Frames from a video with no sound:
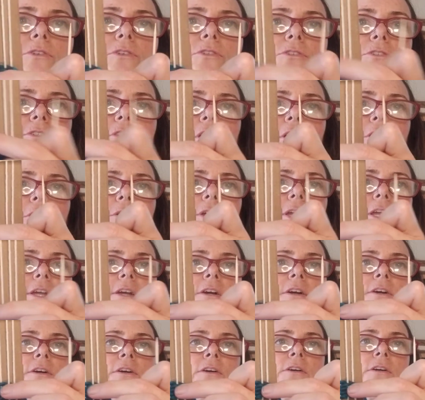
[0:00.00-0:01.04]
or so
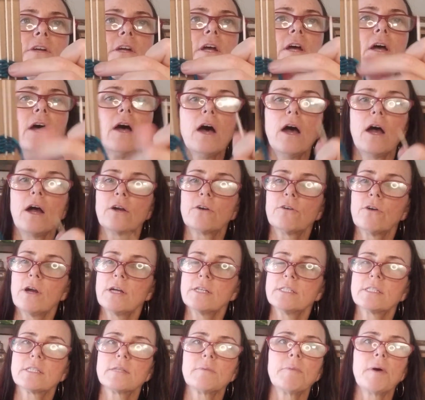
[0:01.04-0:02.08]
here
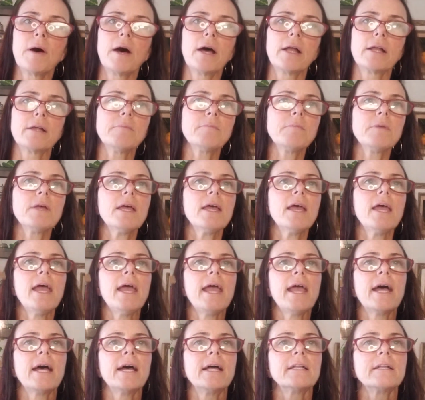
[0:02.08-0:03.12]
across the bottom.
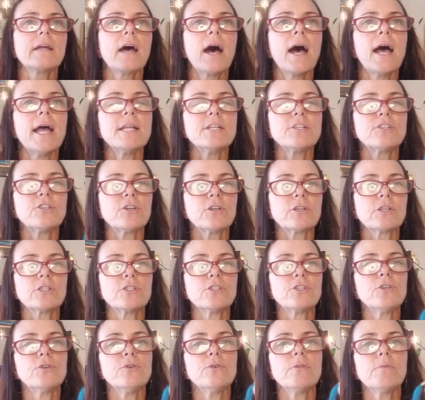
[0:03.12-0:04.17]
And I took a
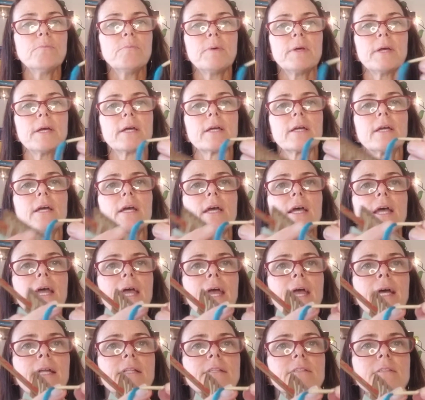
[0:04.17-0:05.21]
toothpick
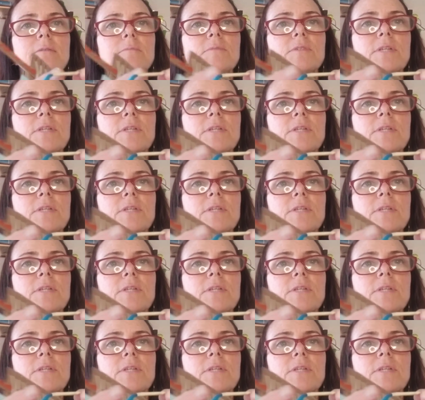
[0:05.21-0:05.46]
and some